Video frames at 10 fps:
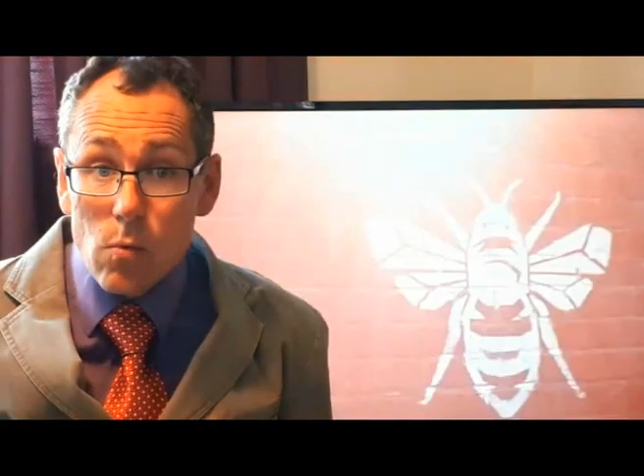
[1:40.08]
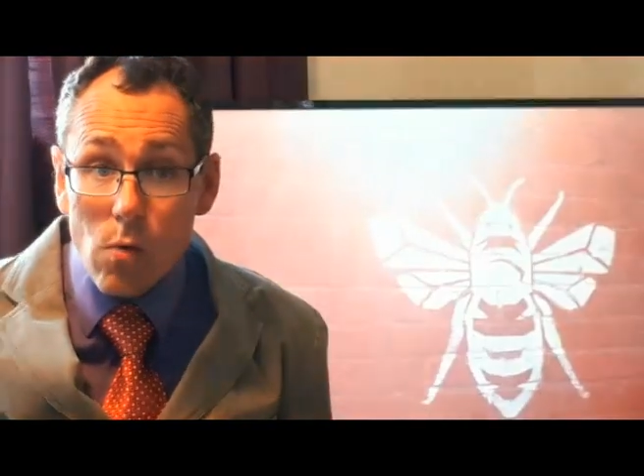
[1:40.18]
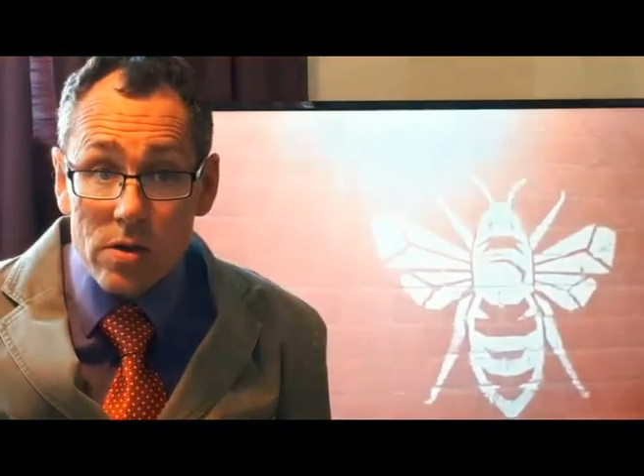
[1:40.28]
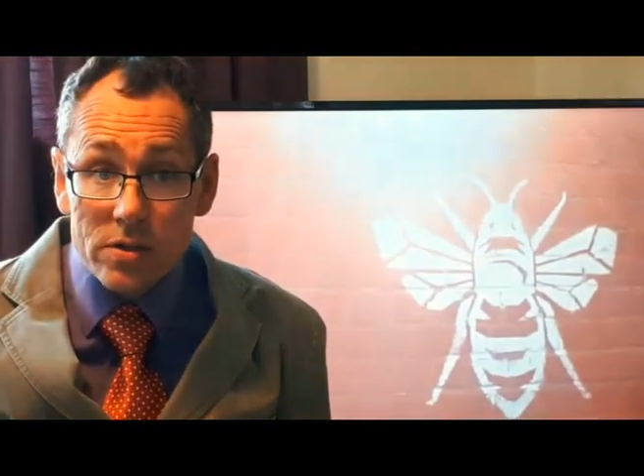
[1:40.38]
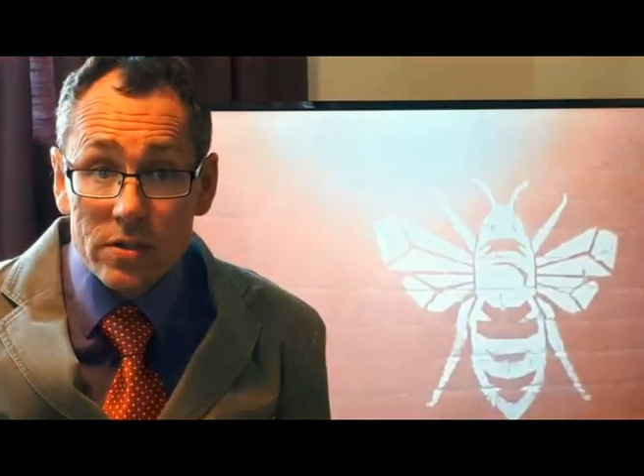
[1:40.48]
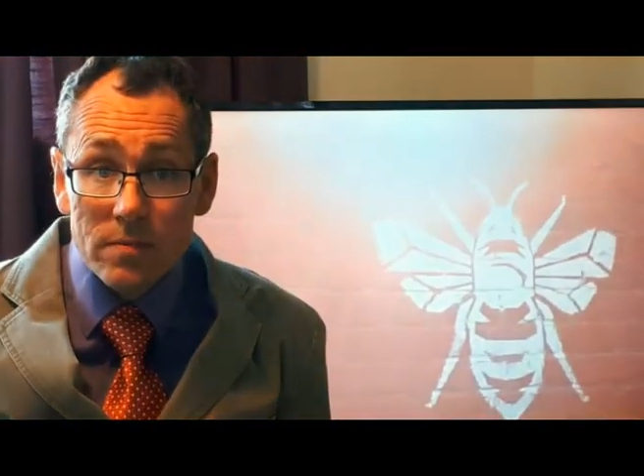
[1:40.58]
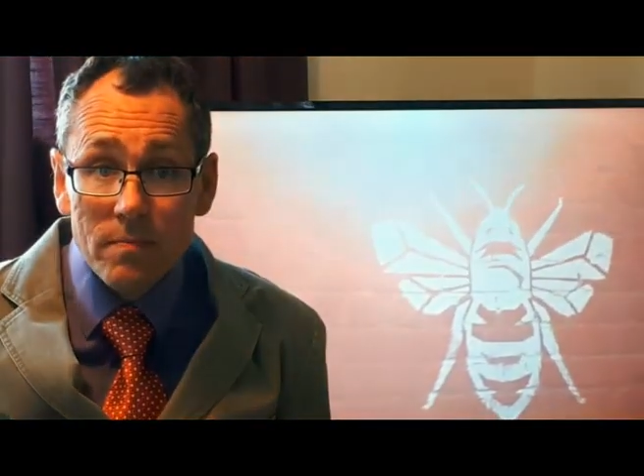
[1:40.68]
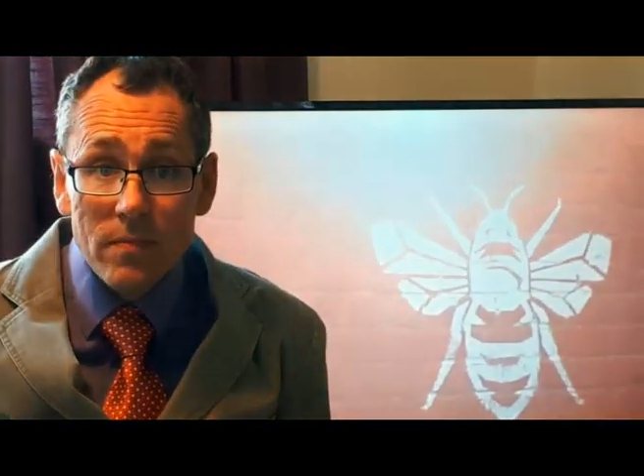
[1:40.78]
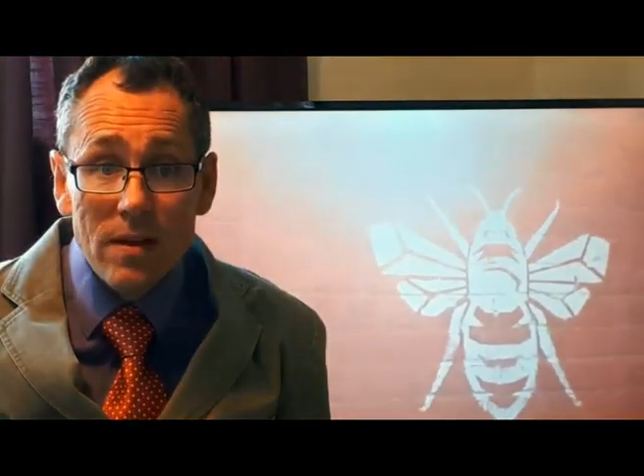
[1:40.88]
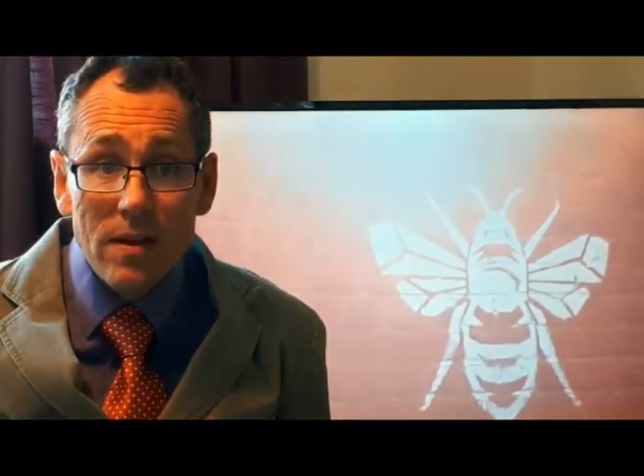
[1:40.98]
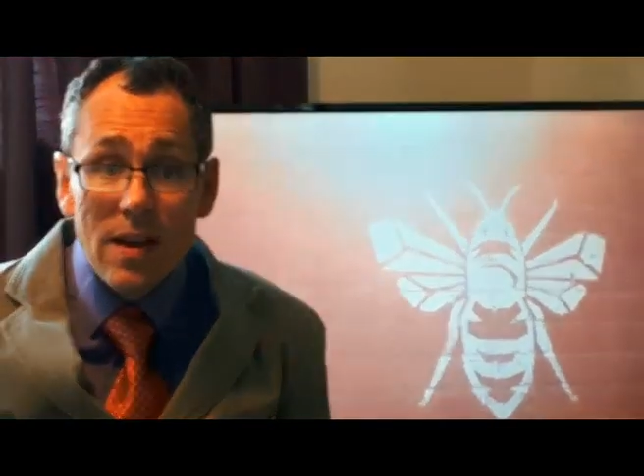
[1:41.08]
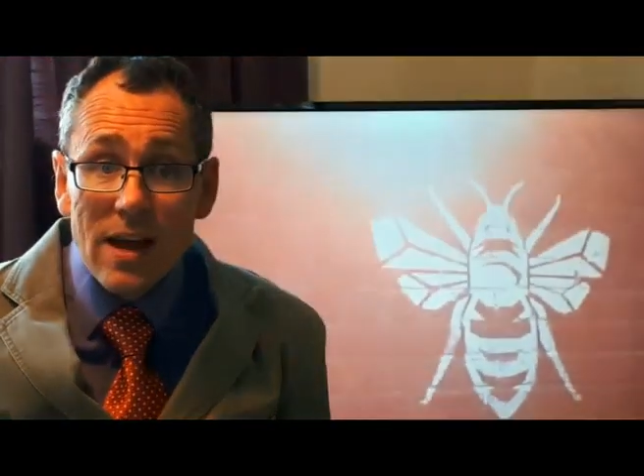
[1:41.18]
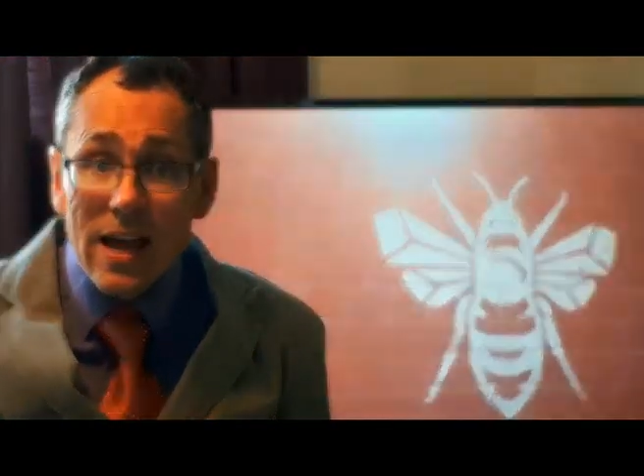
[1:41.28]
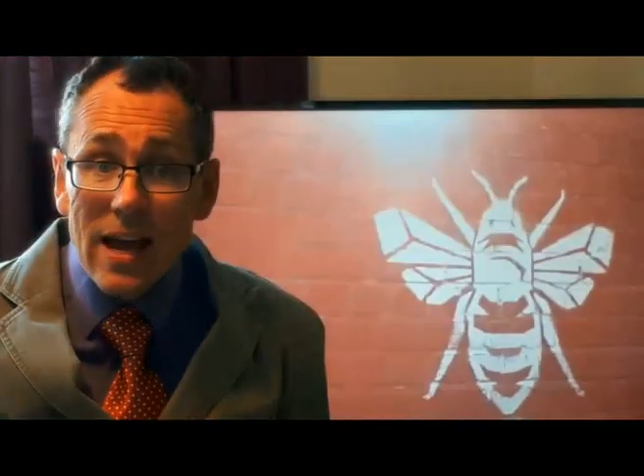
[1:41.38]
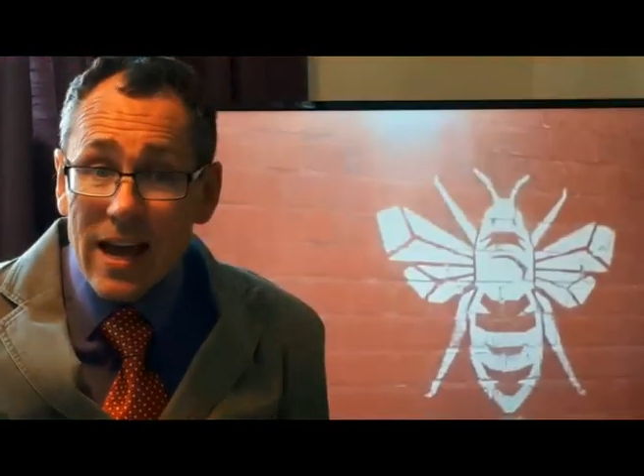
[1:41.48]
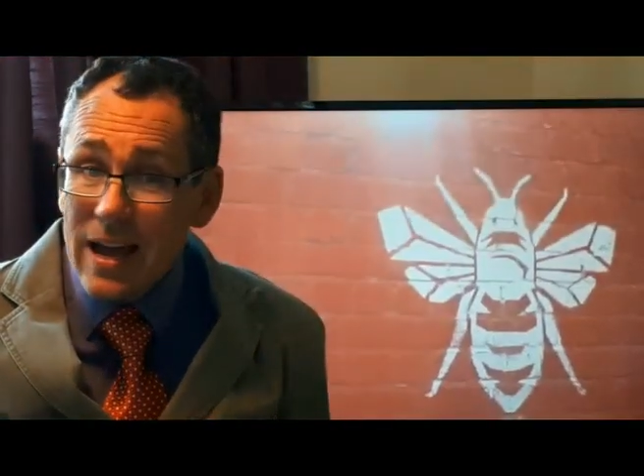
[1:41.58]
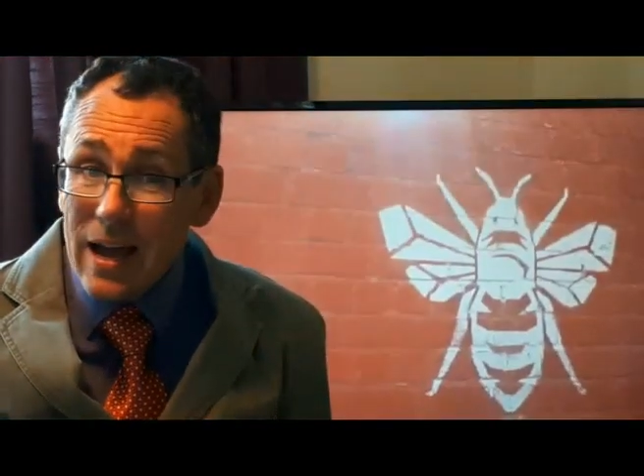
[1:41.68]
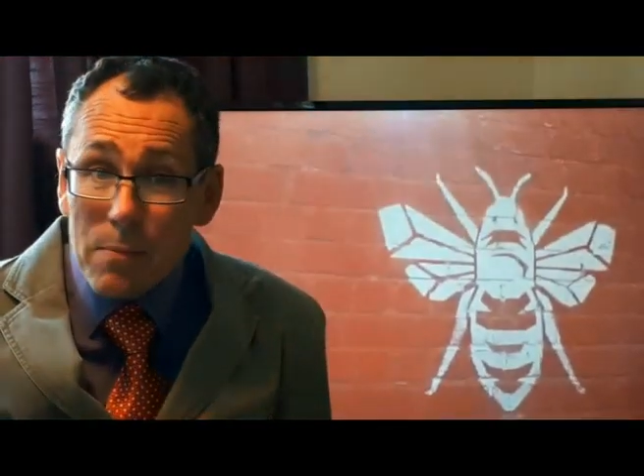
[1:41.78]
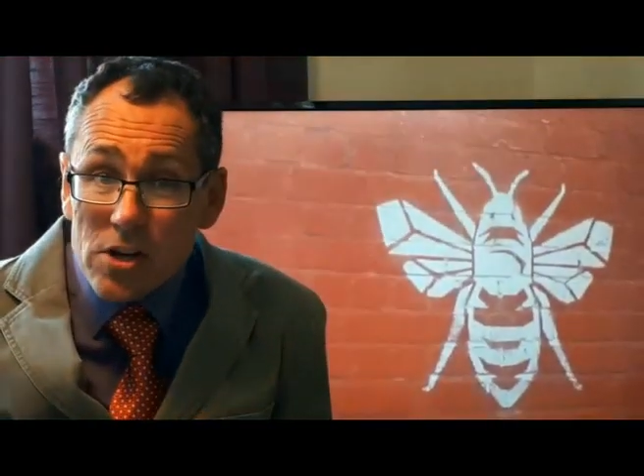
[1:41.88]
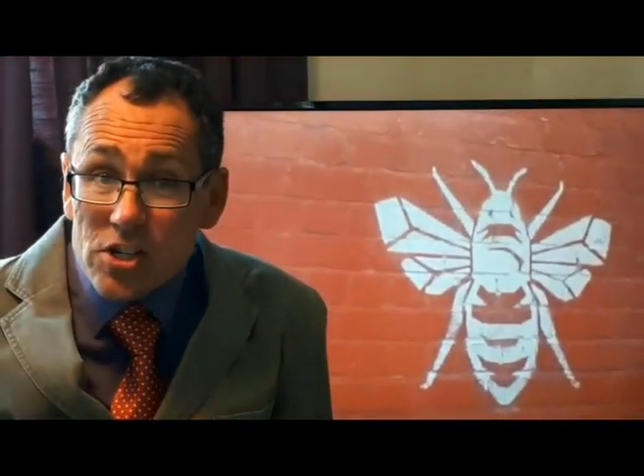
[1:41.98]
was?
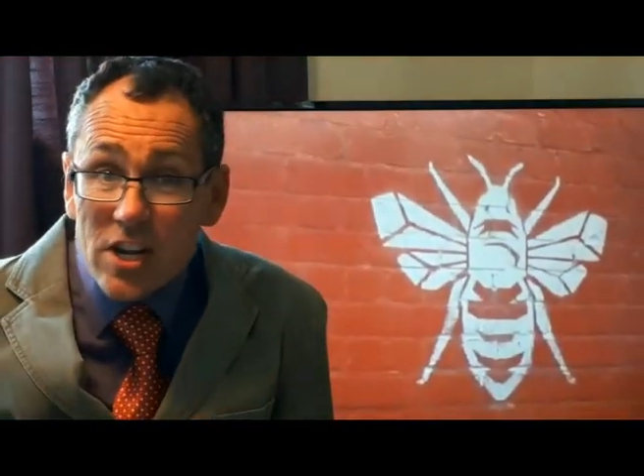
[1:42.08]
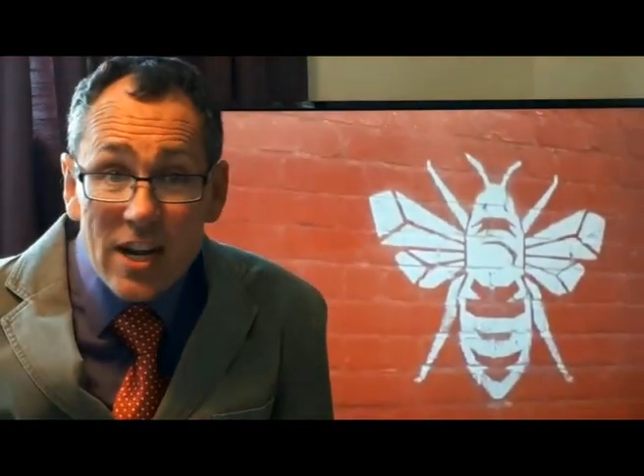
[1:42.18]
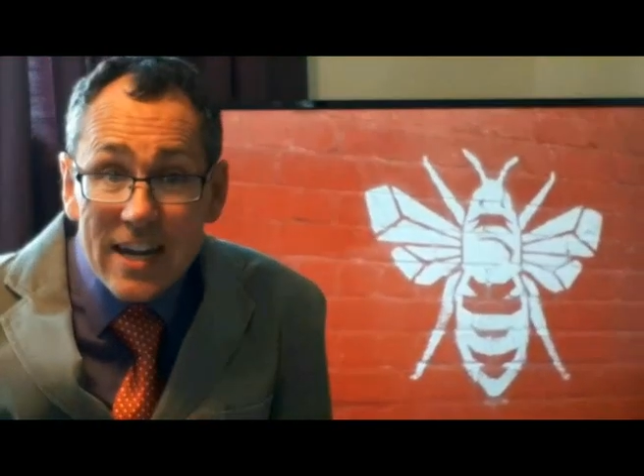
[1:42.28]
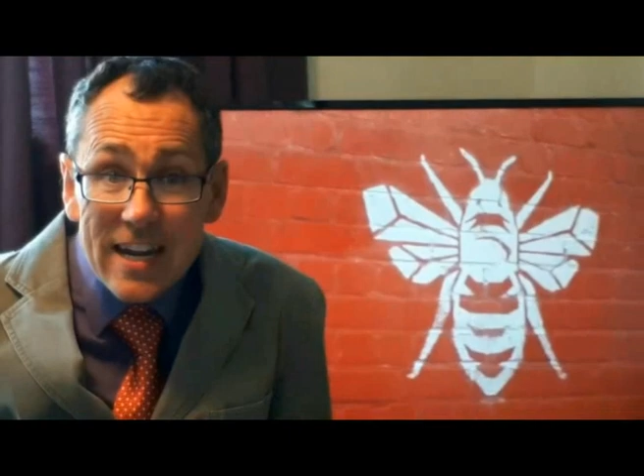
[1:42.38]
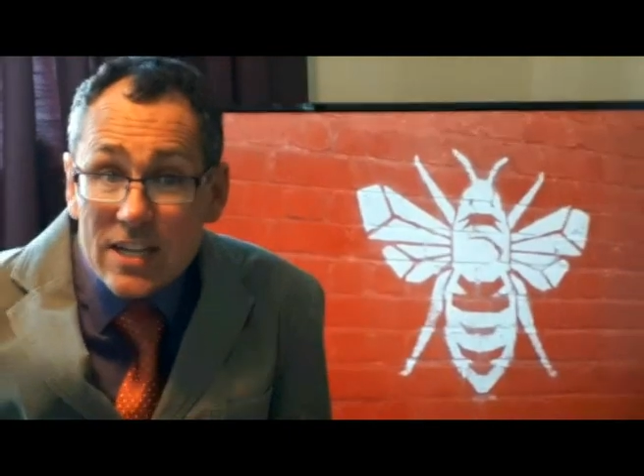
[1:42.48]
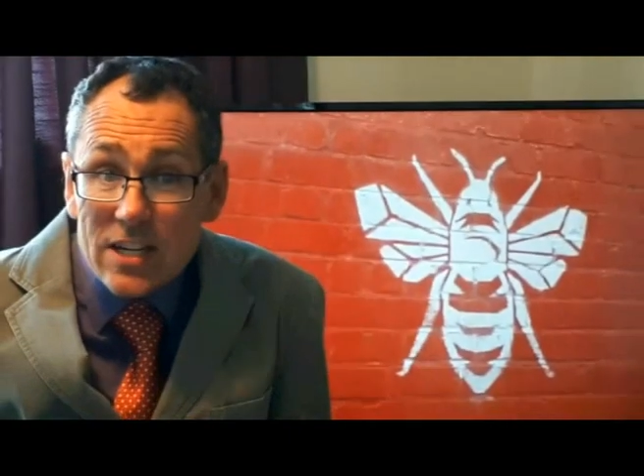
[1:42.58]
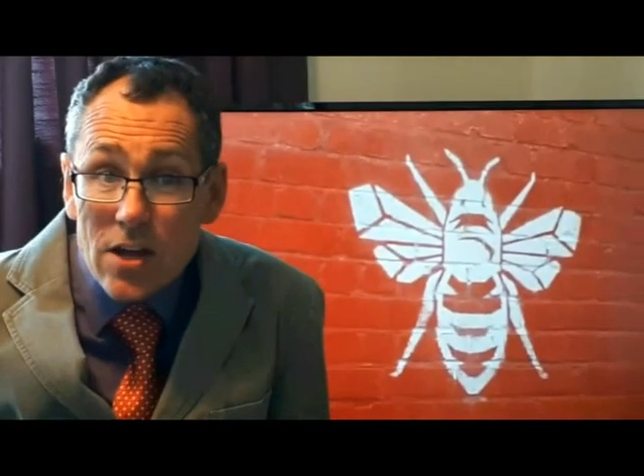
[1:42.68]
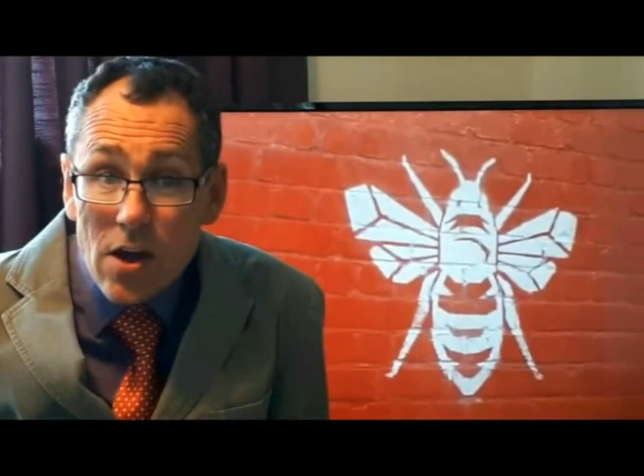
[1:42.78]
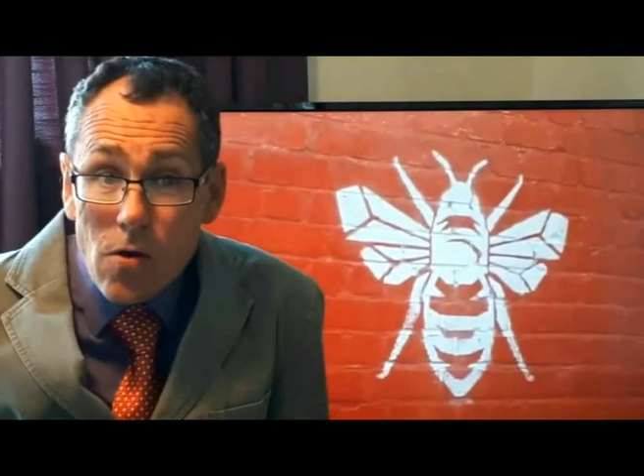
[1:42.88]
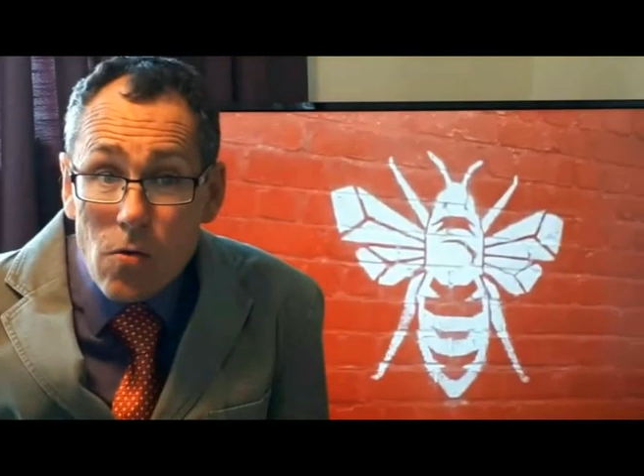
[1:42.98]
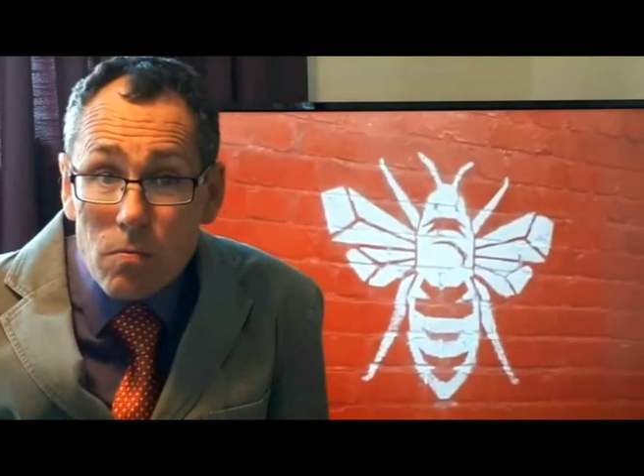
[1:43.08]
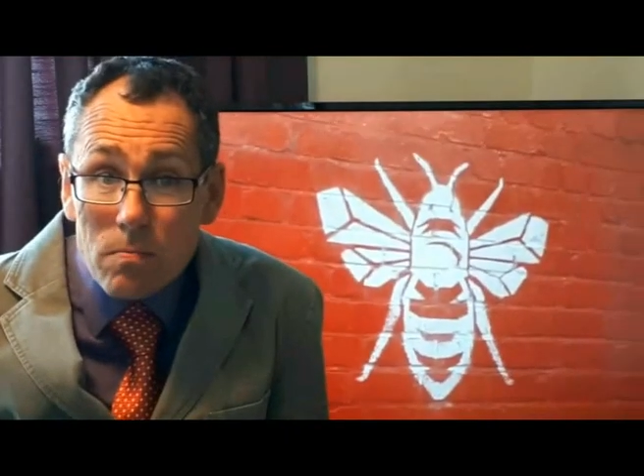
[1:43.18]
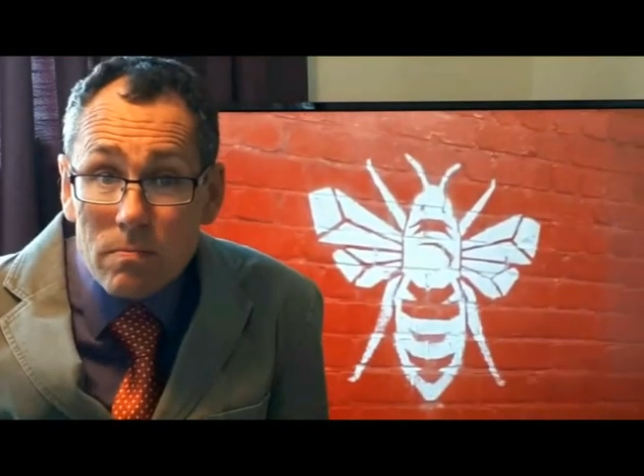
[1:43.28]
How much do you need to know?